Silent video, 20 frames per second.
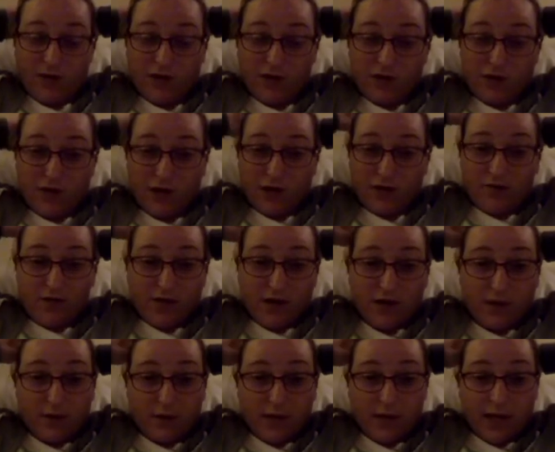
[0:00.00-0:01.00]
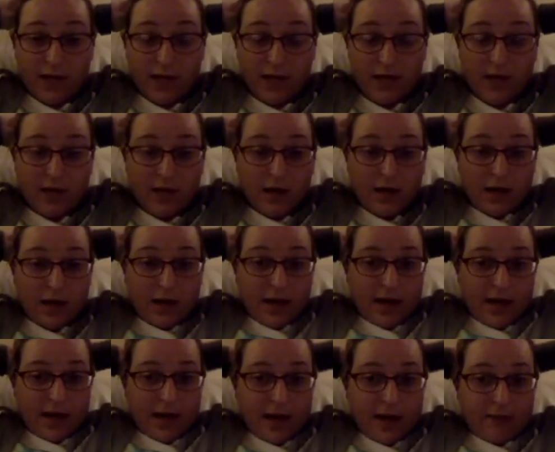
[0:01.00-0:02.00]
to try following it,
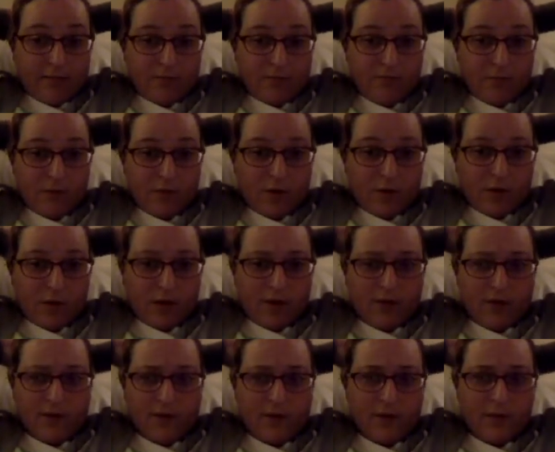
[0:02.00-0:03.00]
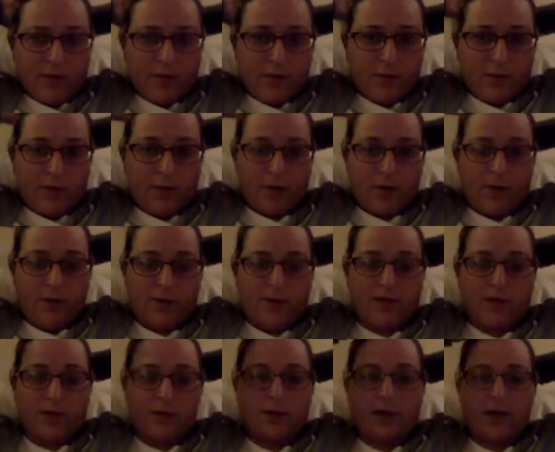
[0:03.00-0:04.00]
you're obviously more than welcome to.